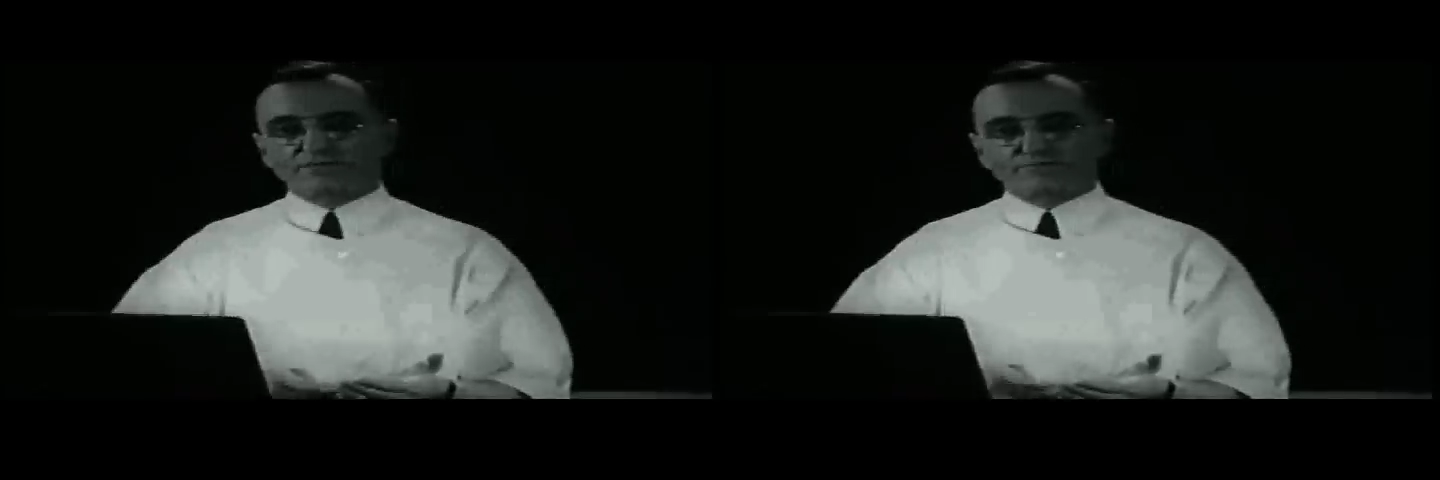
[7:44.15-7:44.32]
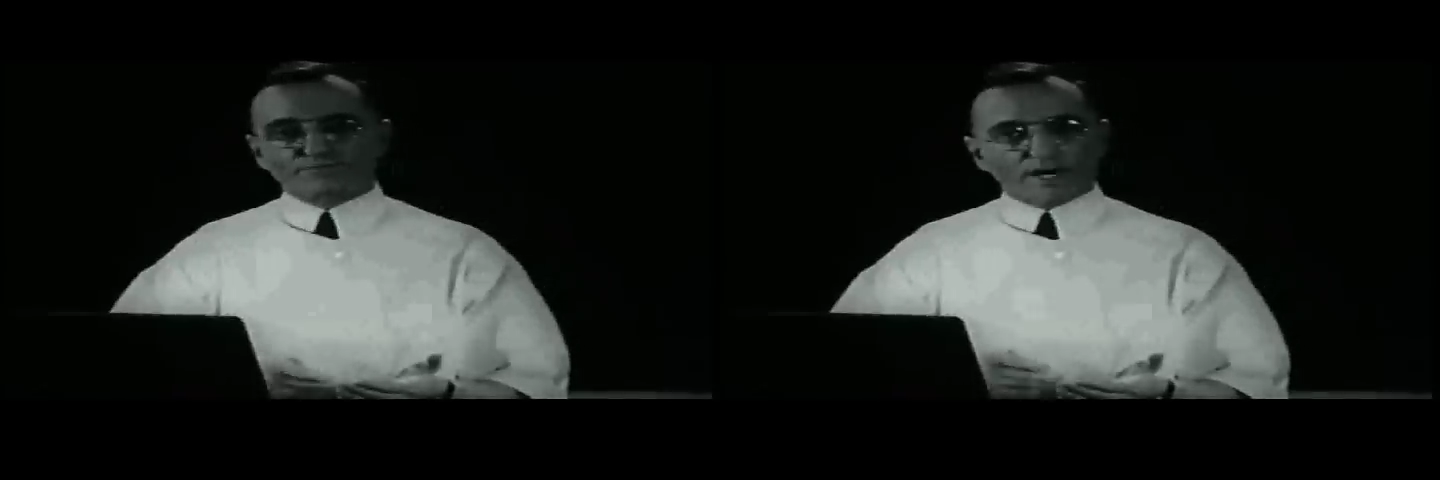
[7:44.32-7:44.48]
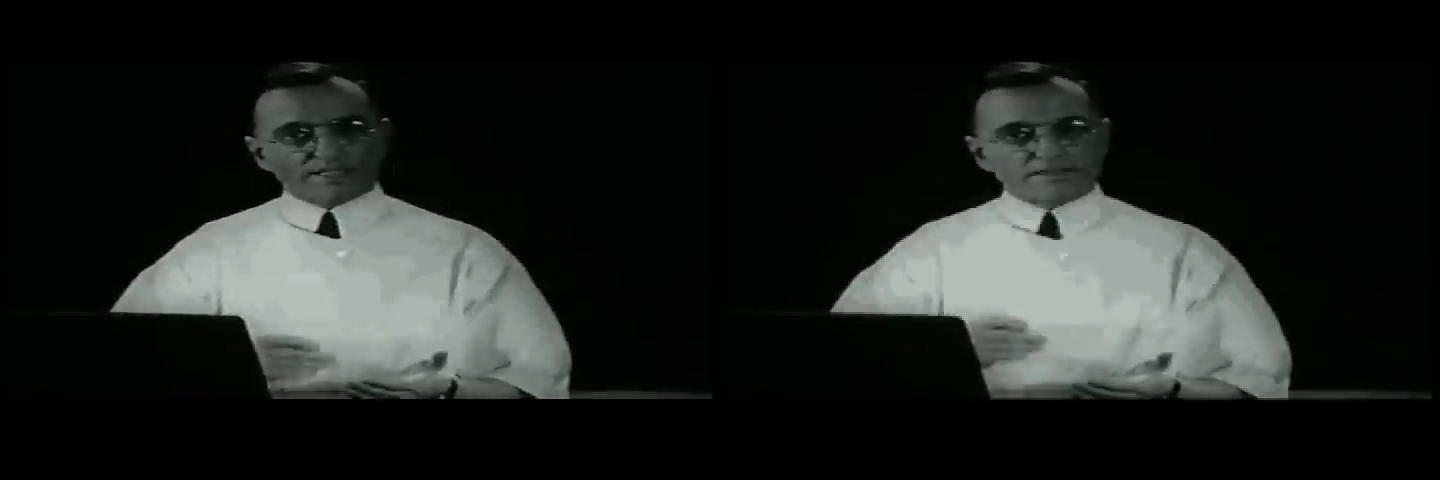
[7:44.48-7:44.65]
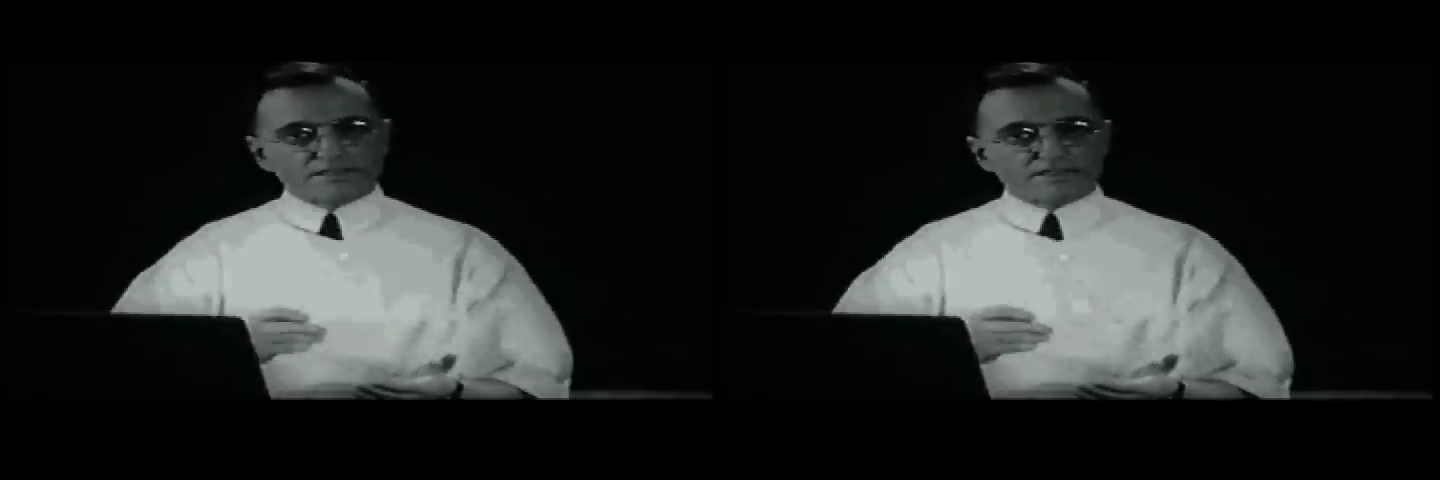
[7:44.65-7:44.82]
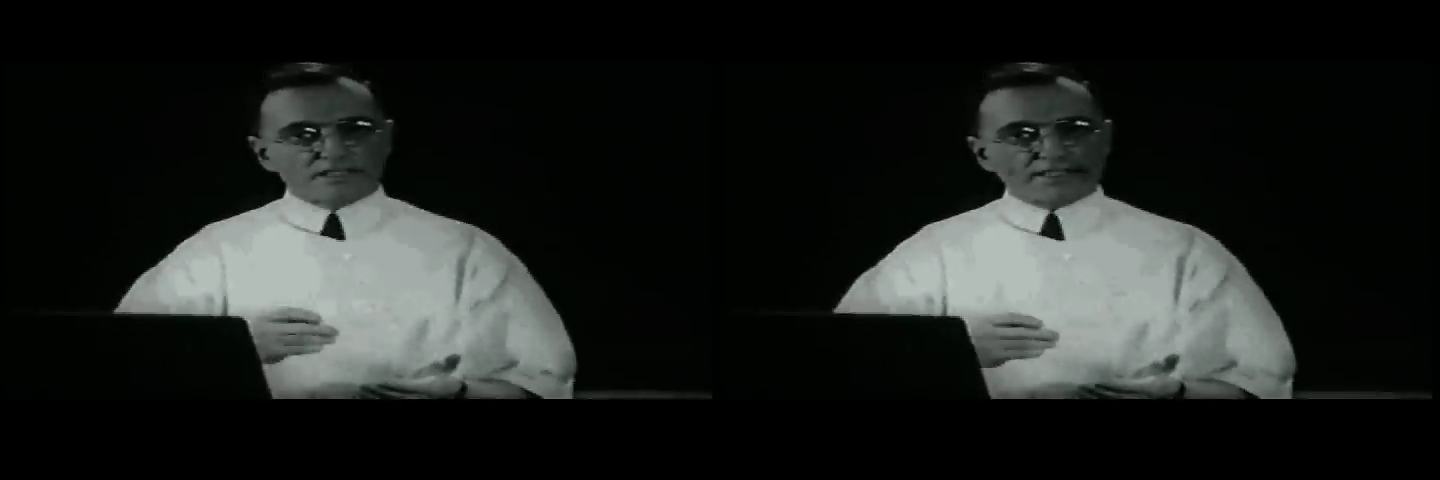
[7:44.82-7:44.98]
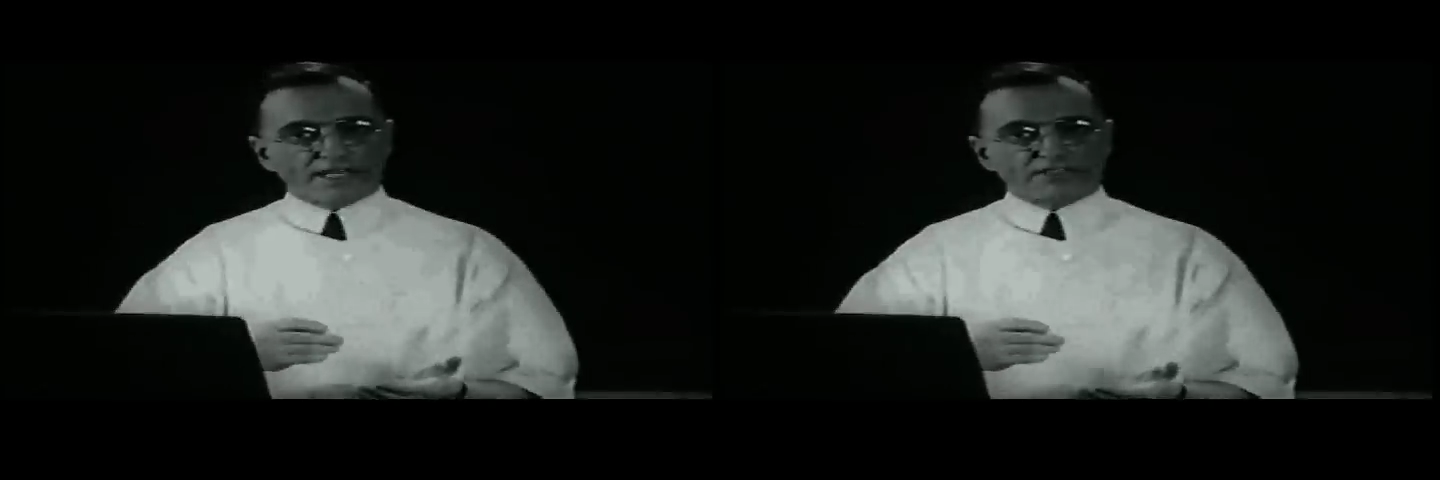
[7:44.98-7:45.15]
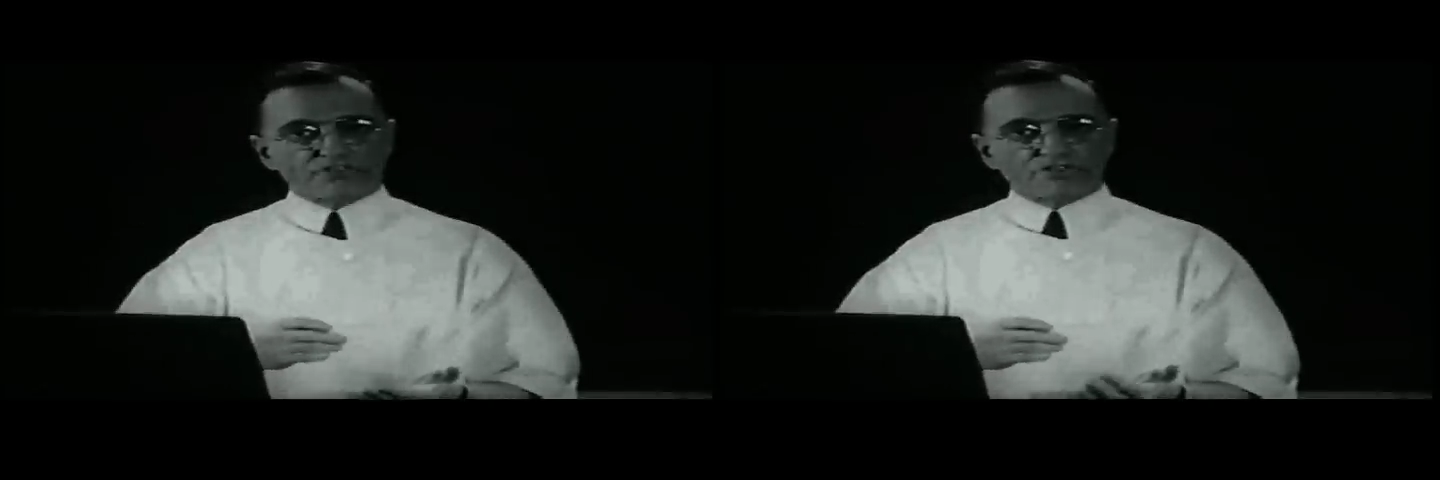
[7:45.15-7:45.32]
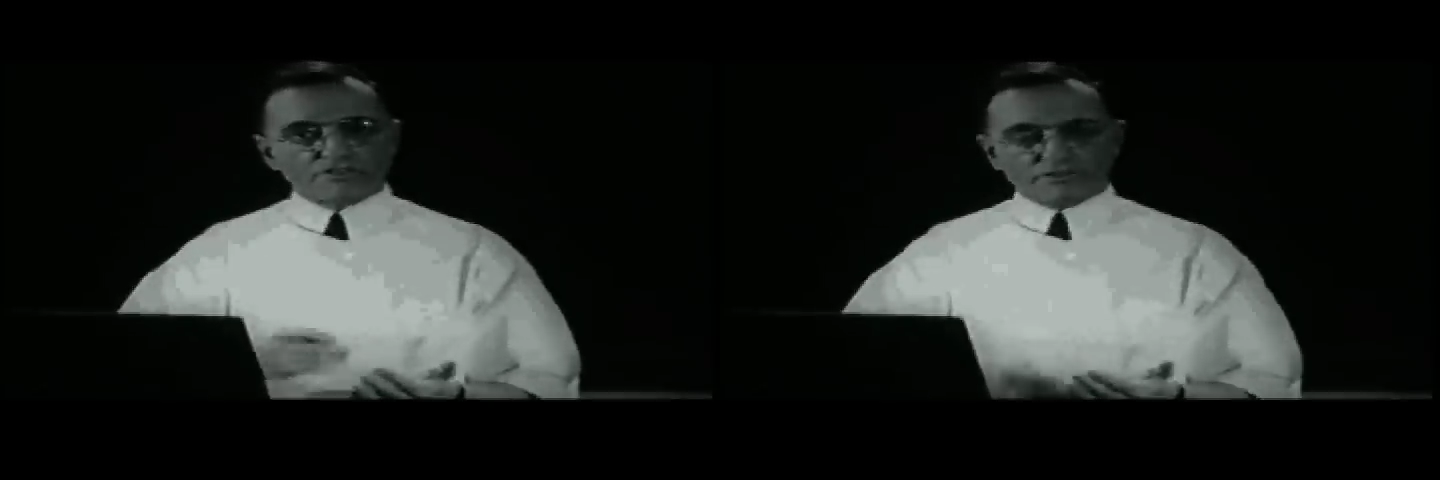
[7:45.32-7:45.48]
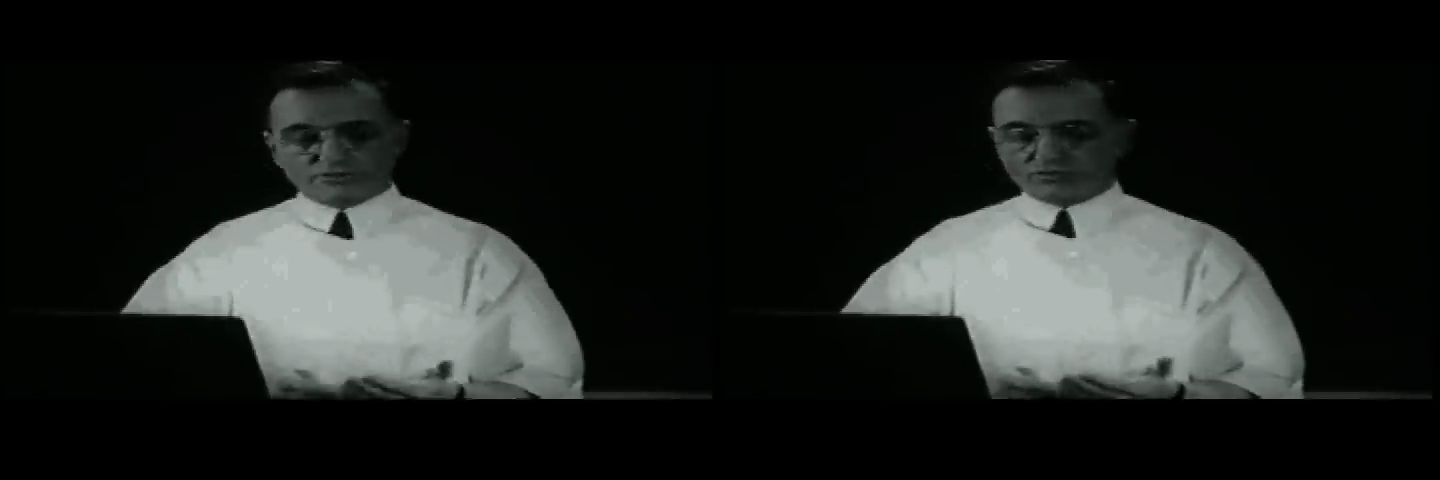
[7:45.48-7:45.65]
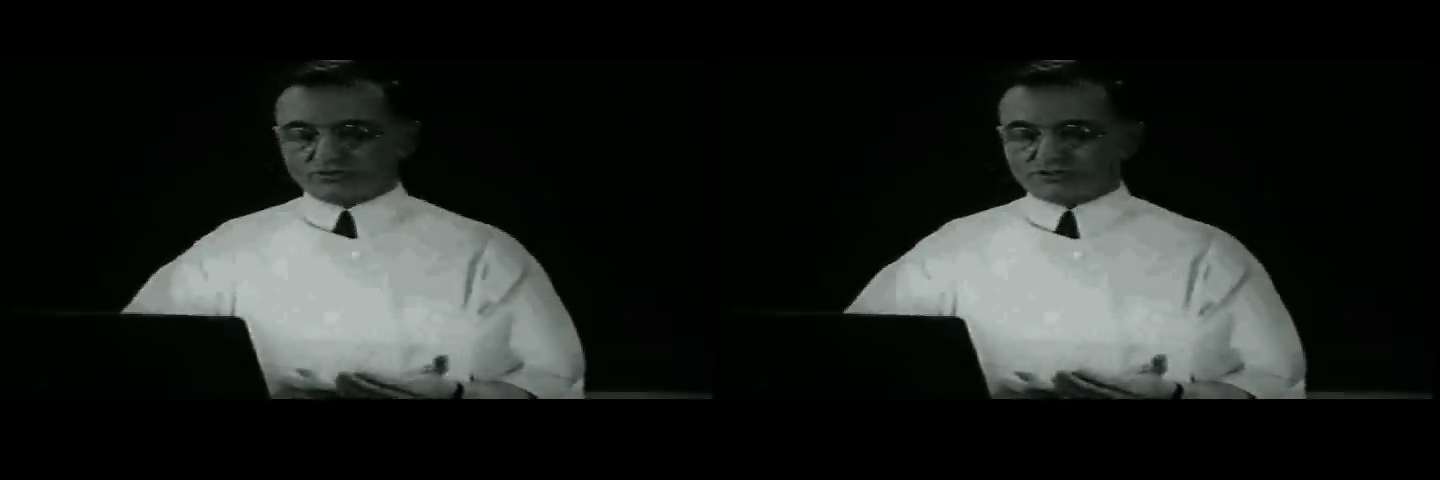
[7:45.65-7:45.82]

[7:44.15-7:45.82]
practically excludes